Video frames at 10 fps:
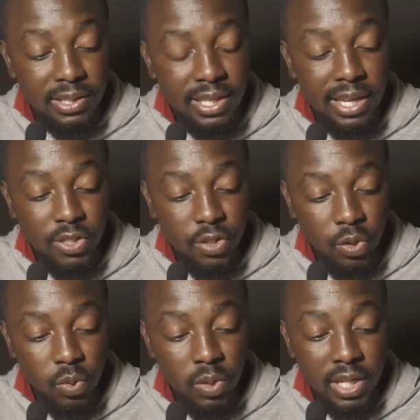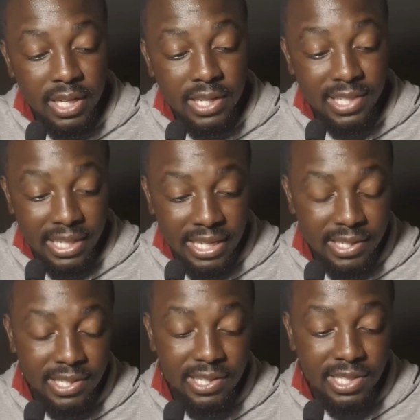DSU
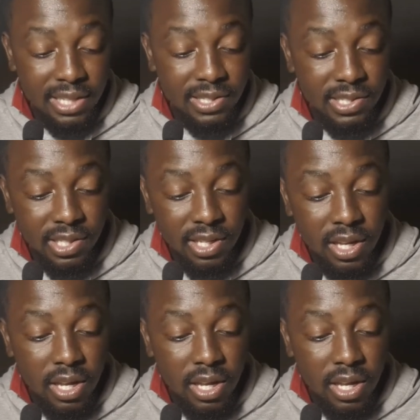Saliers and Sons.